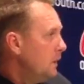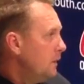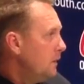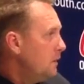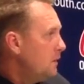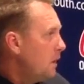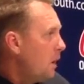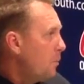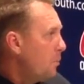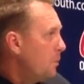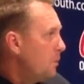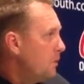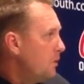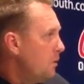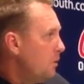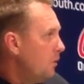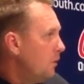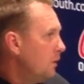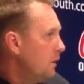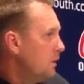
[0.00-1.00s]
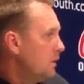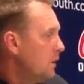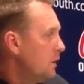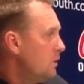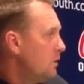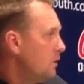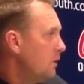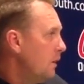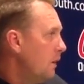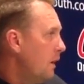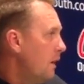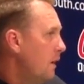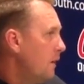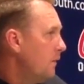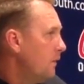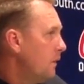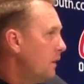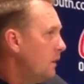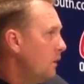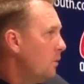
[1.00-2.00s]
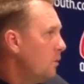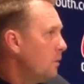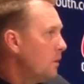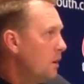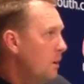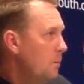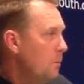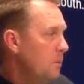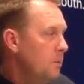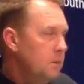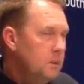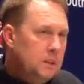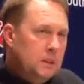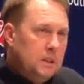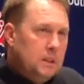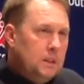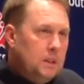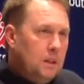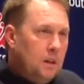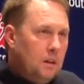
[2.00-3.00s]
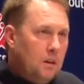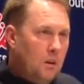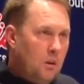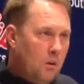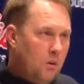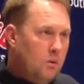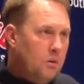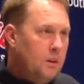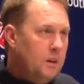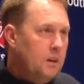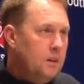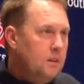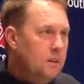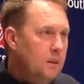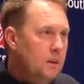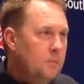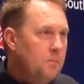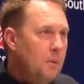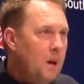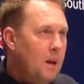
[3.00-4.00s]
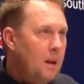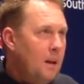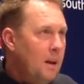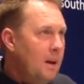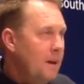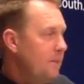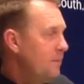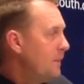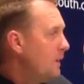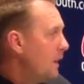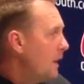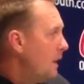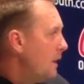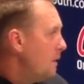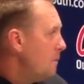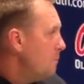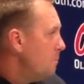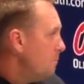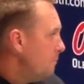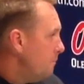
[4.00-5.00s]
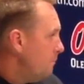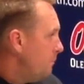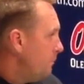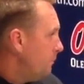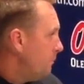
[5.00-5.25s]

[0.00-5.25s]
these opportunities that you have. They don't come along in my lifetime